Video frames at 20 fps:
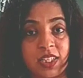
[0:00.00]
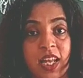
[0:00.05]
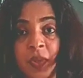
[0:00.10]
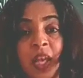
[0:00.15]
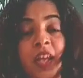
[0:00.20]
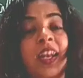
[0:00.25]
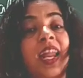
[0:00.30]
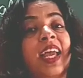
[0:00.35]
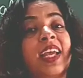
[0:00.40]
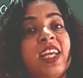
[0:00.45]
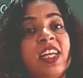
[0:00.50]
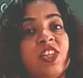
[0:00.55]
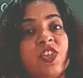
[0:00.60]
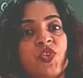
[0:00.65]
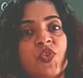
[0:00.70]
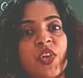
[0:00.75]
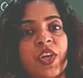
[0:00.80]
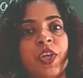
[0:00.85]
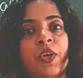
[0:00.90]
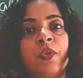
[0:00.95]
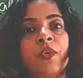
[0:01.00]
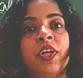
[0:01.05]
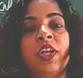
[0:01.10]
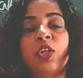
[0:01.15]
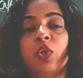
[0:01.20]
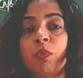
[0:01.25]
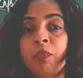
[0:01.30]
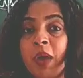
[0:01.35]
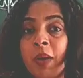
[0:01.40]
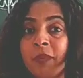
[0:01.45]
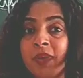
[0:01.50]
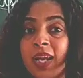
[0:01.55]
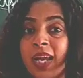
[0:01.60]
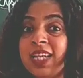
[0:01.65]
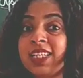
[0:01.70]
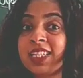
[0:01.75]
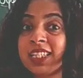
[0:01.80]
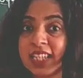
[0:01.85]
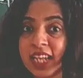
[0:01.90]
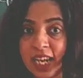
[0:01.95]
Like history, you need to
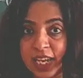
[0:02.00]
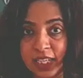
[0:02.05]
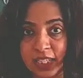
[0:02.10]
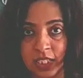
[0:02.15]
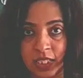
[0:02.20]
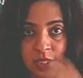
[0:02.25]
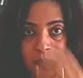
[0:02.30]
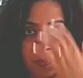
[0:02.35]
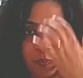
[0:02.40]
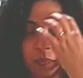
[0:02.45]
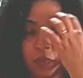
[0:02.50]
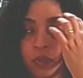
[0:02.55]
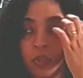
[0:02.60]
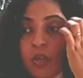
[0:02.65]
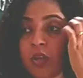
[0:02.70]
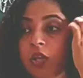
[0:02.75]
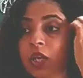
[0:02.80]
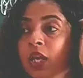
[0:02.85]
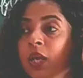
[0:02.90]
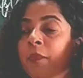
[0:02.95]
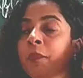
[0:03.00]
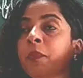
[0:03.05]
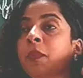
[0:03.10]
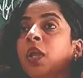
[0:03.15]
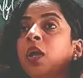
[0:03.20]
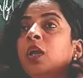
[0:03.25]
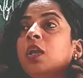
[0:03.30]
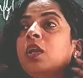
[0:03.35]
memorize dates. Okay.